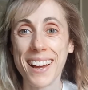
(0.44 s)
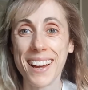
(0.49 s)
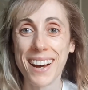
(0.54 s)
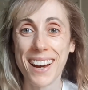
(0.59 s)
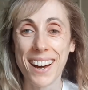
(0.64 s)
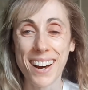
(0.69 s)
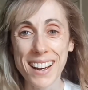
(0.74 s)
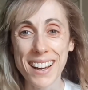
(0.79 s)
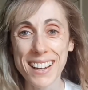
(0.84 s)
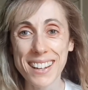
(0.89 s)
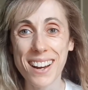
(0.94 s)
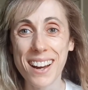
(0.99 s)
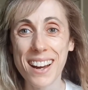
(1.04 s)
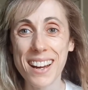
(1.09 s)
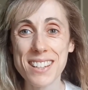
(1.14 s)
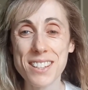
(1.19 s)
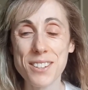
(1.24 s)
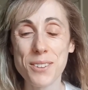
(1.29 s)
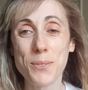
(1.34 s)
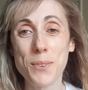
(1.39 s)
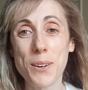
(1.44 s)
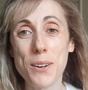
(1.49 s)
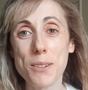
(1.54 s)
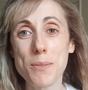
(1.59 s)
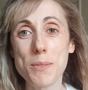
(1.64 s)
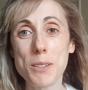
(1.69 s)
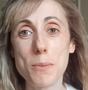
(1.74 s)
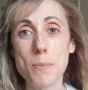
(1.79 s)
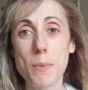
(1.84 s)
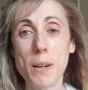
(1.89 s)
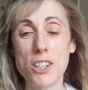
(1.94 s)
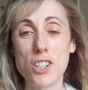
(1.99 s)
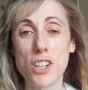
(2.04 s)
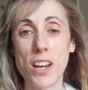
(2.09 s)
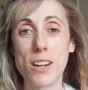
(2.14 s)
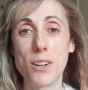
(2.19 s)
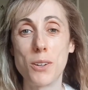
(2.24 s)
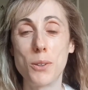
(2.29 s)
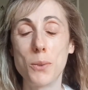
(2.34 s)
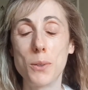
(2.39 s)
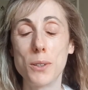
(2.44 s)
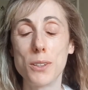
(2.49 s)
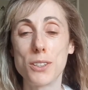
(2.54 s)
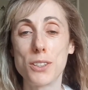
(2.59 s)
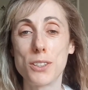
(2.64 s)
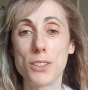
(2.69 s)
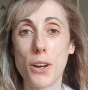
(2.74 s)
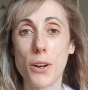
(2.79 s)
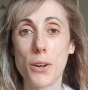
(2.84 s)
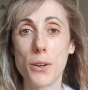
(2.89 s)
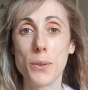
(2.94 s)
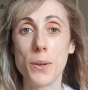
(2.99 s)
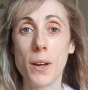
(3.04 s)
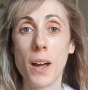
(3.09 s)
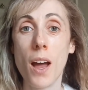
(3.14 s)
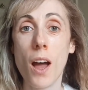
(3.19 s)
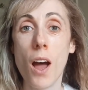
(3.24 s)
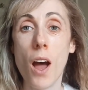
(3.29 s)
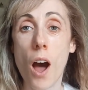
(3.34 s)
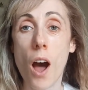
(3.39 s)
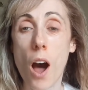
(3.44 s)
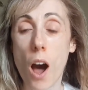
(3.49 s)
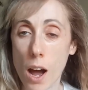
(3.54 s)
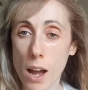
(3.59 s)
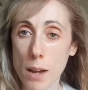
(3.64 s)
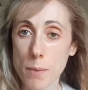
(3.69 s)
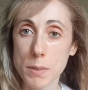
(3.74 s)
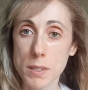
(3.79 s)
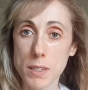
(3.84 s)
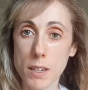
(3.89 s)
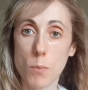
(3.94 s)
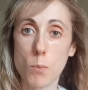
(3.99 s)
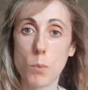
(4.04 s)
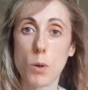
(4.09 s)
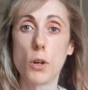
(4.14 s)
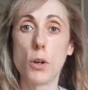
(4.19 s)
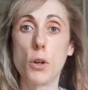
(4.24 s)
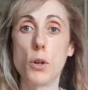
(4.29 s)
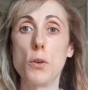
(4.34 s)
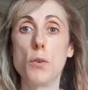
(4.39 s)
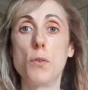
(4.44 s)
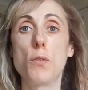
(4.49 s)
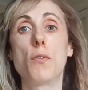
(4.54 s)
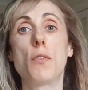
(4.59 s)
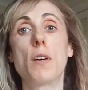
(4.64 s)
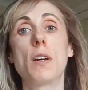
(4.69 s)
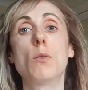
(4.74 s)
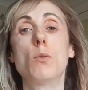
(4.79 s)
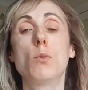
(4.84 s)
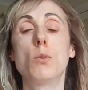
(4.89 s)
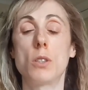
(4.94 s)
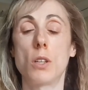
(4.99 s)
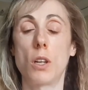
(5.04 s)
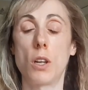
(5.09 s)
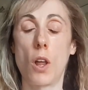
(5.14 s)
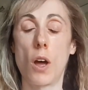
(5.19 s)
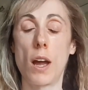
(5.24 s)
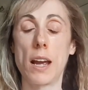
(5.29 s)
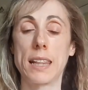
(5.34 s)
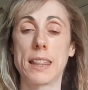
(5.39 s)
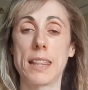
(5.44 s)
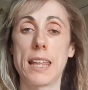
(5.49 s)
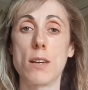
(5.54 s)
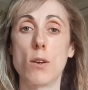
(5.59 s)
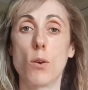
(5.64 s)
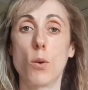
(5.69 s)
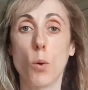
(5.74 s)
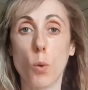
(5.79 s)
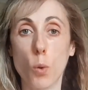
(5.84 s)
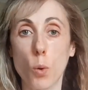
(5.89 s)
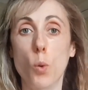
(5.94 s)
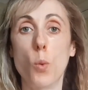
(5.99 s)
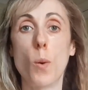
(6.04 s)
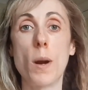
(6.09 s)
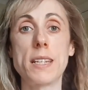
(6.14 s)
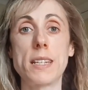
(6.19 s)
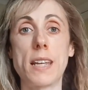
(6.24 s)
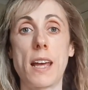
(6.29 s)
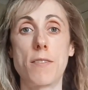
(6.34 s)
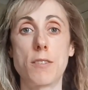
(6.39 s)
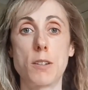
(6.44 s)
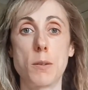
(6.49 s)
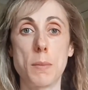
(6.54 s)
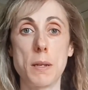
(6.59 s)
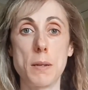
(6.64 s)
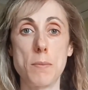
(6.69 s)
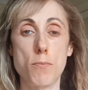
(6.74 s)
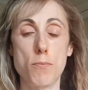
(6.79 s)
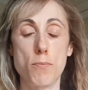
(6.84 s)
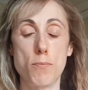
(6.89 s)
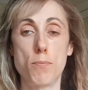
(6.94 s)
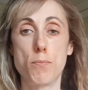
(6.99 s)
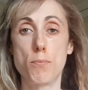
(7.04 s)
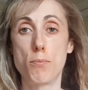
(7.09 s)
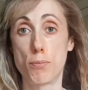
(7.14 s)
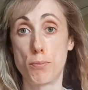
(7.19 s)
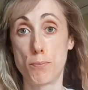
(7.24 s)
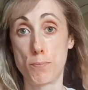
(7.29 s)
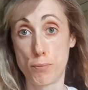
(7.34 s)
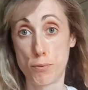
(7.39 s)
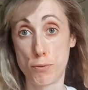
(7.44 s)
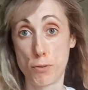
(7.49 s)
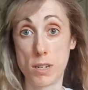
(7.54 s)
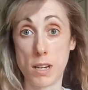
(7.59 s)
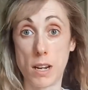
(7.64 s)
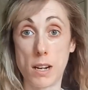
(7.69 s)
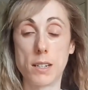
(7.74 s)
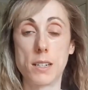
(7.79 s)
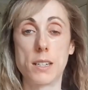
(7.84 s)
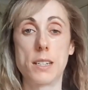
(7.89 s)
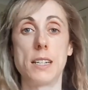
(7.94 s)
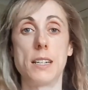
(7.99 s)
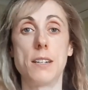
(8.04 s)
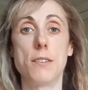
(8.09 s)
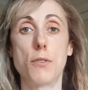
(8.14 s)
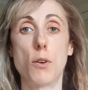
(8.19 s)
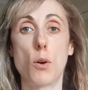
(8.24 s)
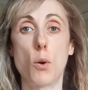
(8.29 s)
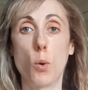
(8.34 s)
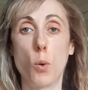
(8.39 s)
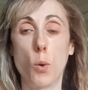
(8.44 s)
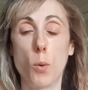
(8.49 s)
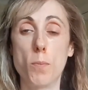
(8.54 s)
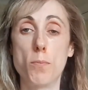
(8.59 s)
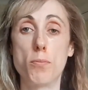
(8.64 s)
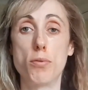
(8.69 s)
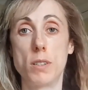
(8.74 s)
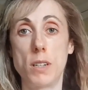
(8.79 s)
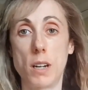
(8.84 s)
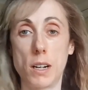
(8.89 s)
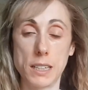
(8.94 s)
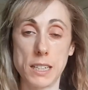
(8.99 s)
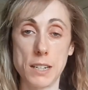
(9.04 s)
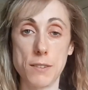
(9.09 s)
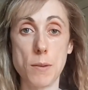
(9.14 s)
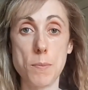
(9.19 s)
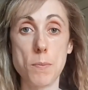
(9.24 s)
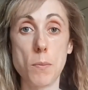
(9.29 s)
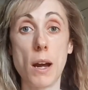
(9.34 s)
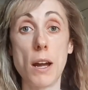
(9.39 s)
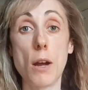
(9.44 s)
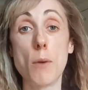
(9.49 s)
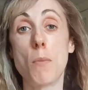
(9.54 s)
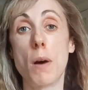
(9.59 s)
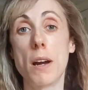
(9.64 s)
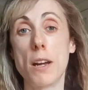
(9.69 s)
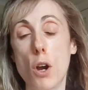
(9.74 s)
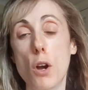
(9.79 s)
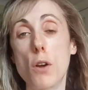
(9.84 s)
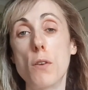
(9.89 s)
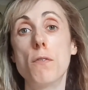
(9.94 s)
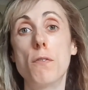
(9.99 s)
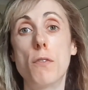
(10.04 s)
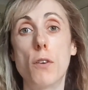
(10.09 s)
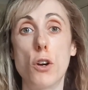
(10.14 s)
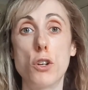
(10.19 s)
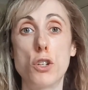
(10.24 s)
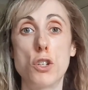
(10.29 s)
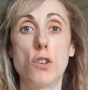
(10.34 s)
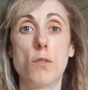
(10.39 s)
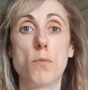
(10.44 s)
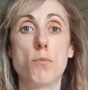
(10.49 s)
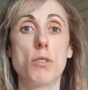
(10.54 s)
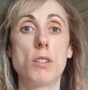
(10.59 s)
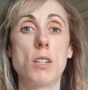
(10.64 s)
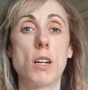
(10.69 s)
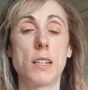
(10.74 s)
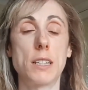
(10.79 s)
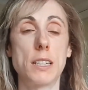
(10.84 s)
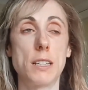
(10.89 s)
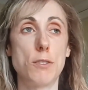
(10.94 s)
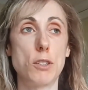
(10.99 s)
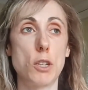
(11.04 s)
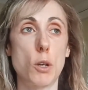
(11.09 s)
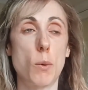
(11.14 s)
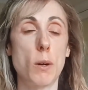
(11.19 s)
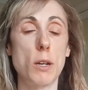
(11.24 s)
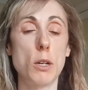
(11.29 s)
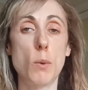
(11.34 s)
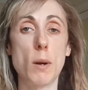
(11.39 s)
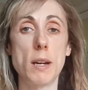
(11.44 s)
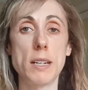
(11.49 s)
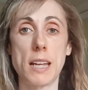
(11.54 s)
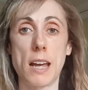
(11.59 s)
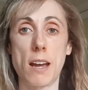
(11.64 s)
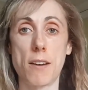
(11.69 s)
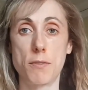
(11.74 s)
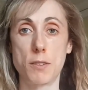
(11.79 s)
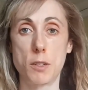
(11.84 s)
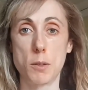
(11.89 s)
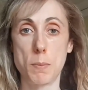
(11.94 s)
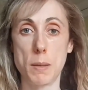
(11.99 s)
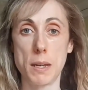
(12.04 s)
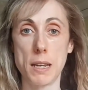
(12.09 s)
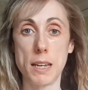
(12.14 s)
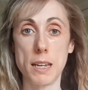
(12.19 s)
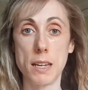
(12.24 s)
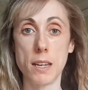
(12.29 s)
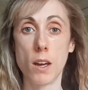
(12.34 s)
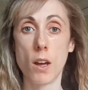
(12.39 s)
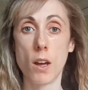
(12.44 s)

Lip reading: Hi guys, welcome to my channel. So I'm someone who feels like they always have to be productive or productive in my own version of productive. So I always have to be